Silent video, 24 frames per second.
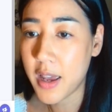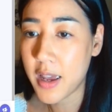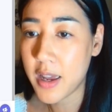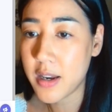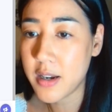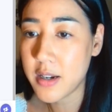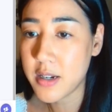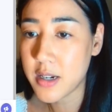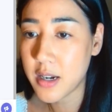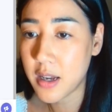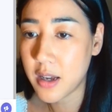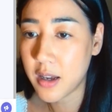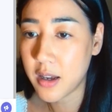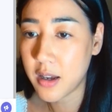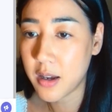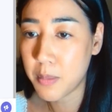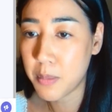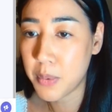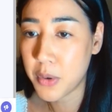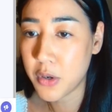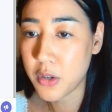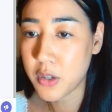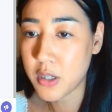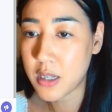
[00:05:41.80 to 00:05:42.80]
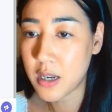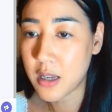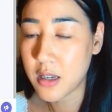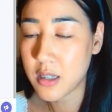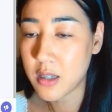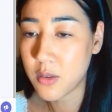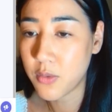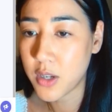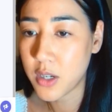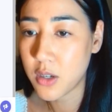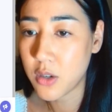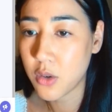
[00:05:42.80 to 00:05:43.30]
and a
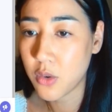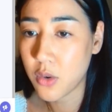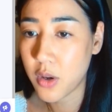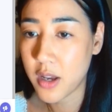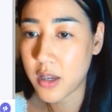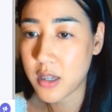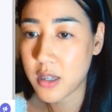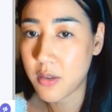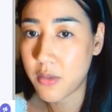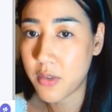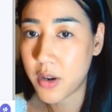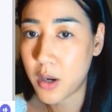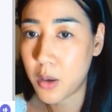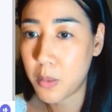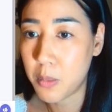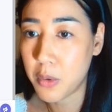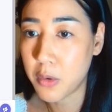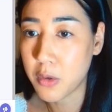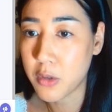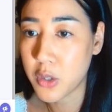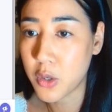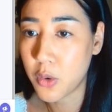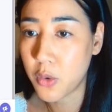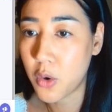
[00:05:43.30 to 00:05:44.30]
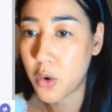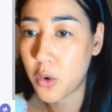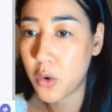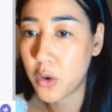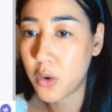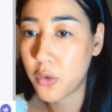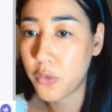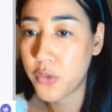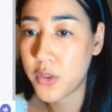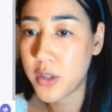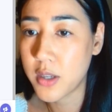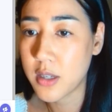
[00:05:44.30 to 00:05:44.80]
personalized video as a variable so all
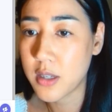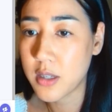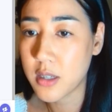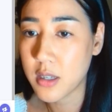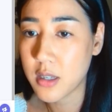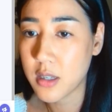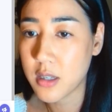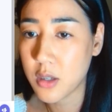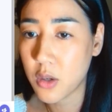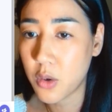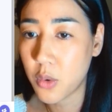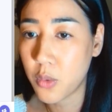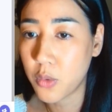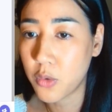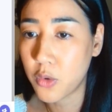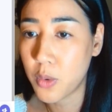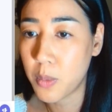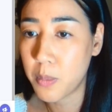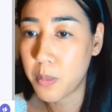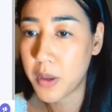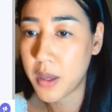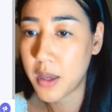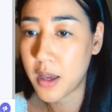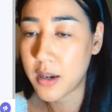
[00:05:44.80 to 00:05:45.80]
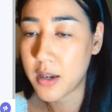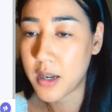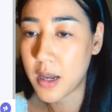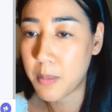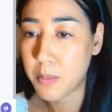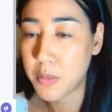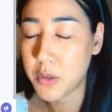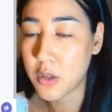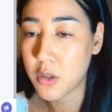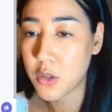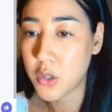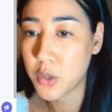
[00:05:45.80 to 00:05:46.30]
of this is going to be
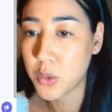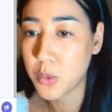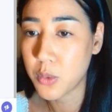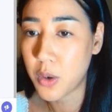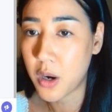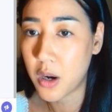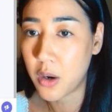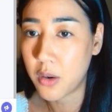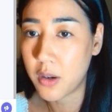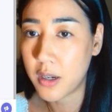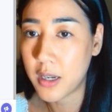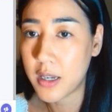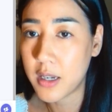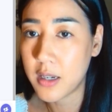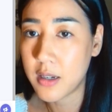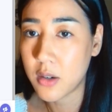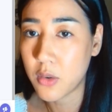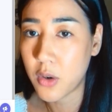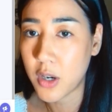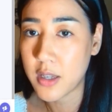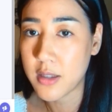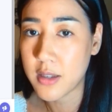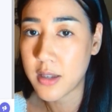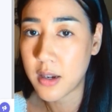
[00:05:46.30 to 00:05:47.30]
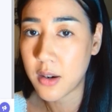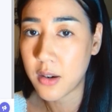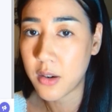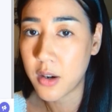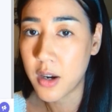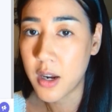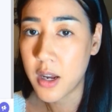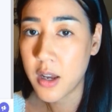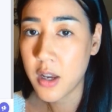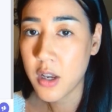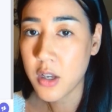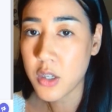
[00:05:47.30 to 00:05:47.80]
adapted to our lead right here
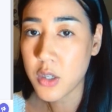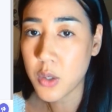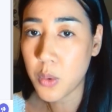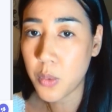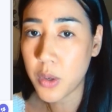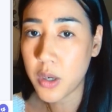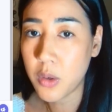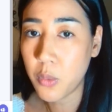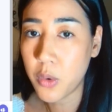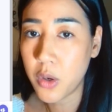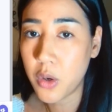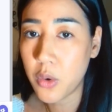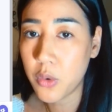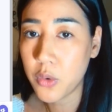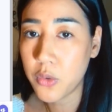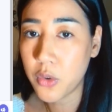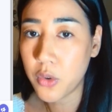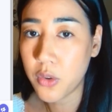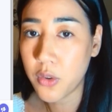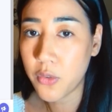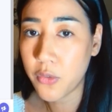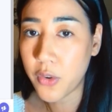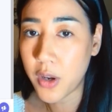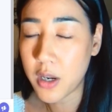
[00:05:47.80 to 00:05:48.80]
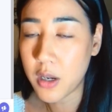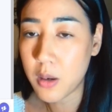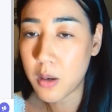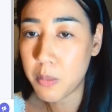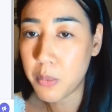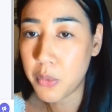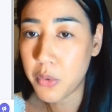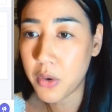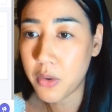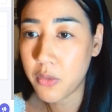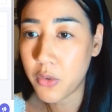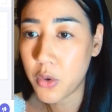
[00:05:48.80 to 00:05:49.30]
so when we go to the final
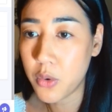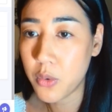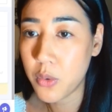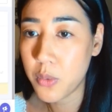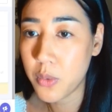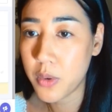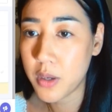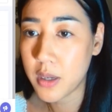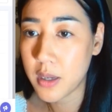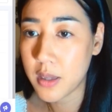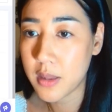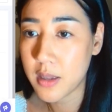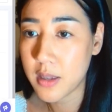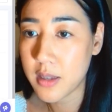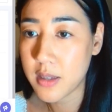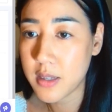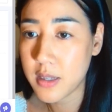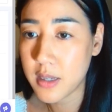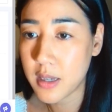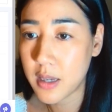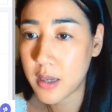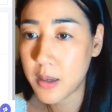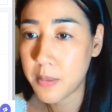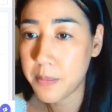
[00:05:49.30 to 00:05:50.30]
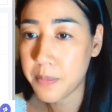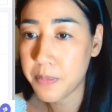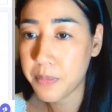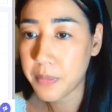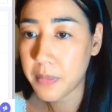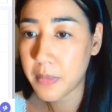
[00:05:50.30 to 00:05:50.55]
preview we can then see